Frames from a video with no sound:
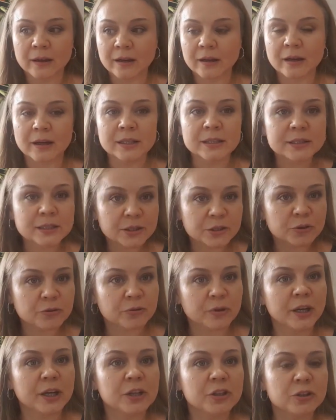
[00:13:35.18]
uh,
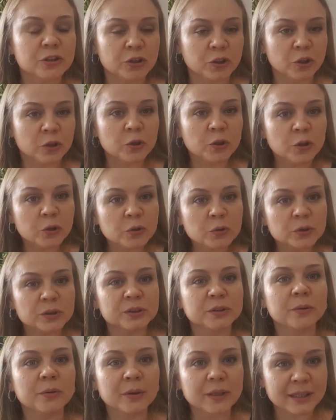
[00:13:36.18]
situation you're
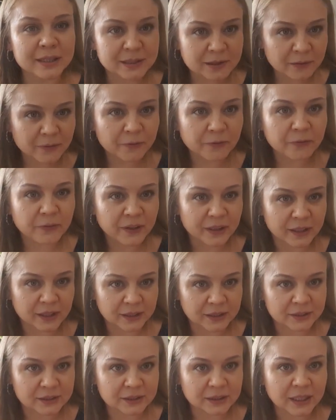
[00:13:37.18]
used to these
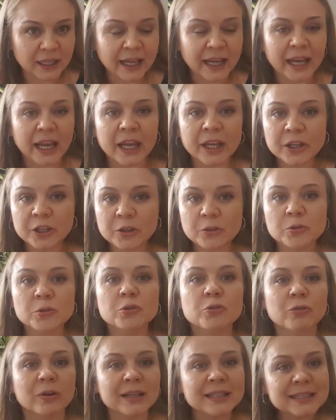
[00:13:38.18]
feelings and you
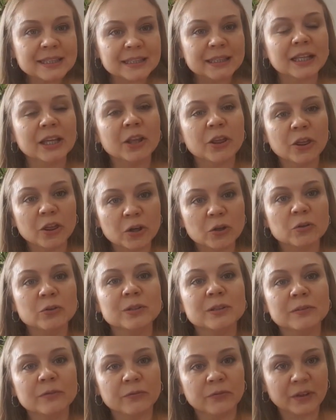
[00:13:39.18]
translate
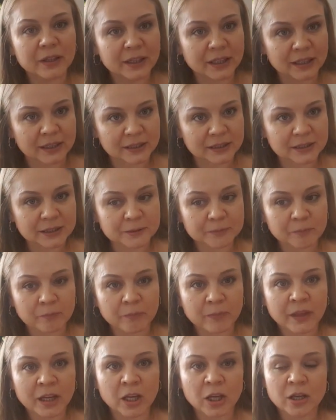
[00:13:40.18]
those feelings
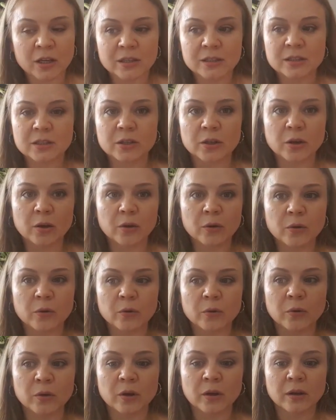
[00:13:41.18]

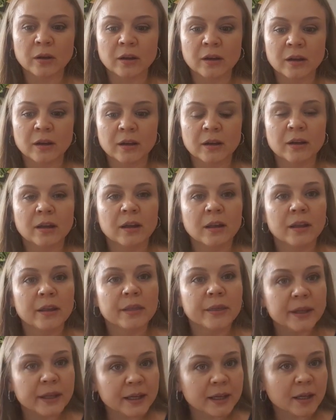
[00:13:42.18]
so
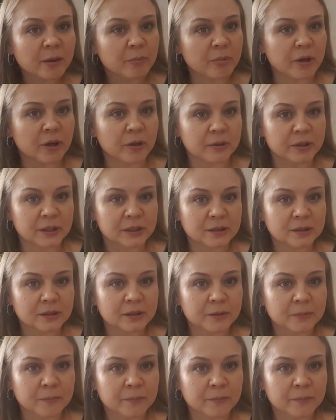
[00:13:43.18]
think about it